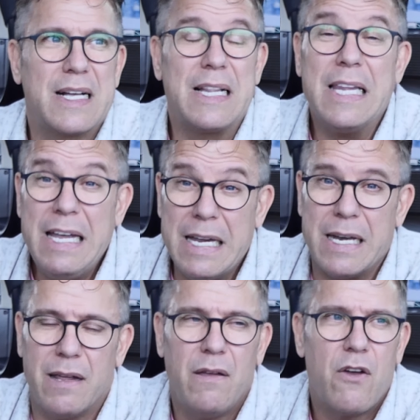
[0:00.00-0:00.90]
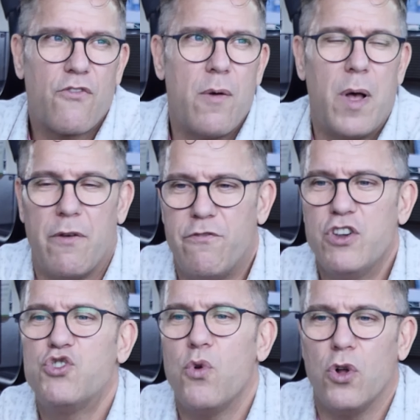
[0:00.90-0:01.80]
clean from a
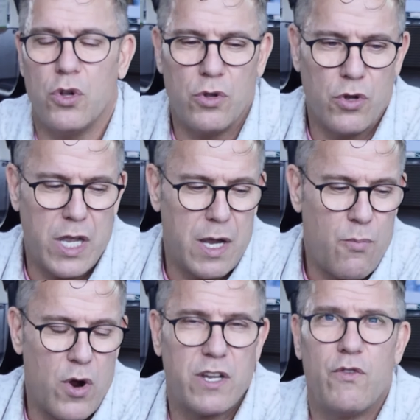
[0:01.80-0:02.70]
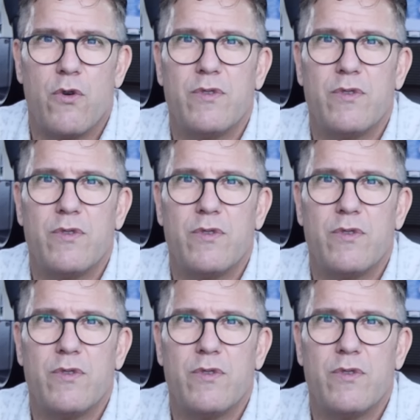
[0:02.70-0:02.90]
visual looking point of view.